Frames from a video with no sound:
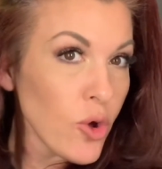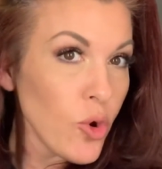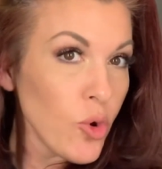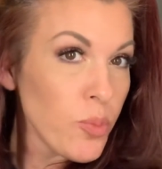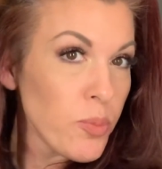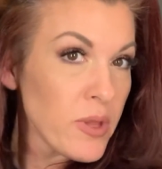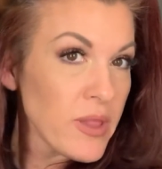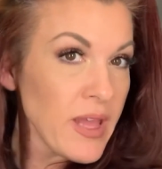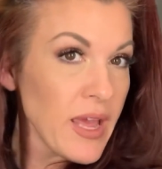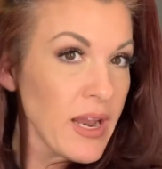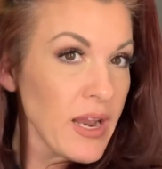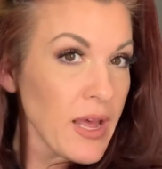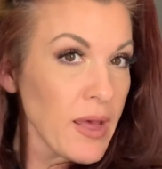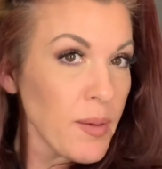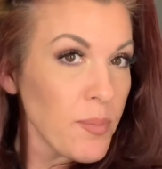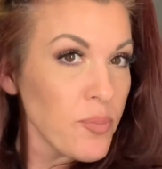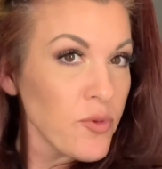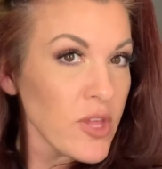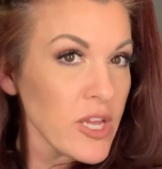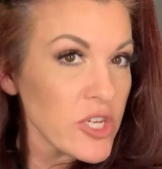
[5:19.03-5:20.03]
open that
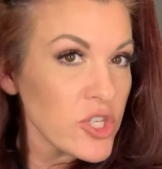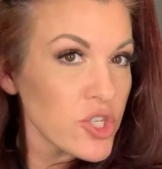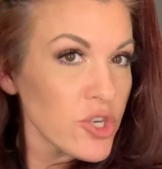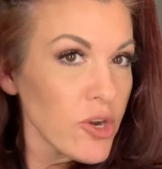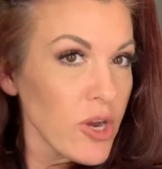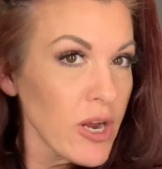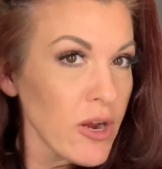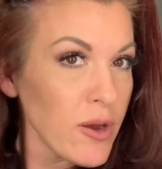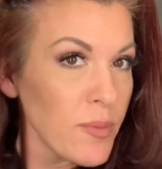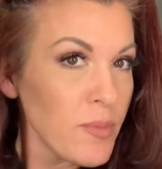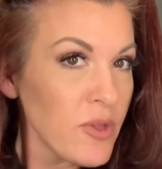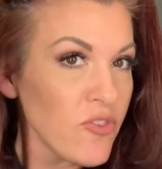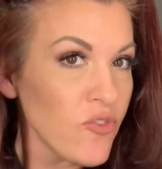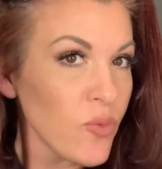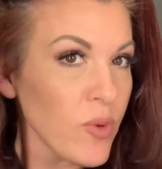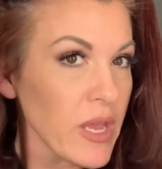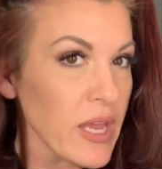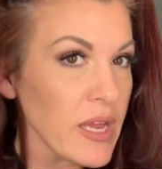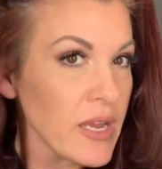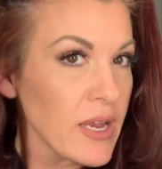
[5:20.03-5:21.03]
up, place your hair in
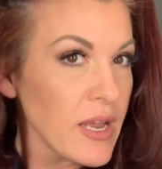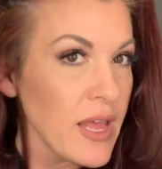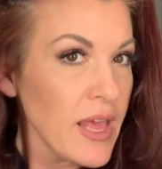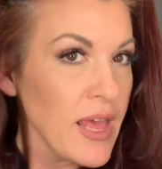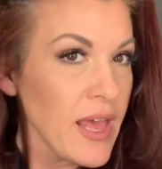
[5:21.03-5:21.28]
between,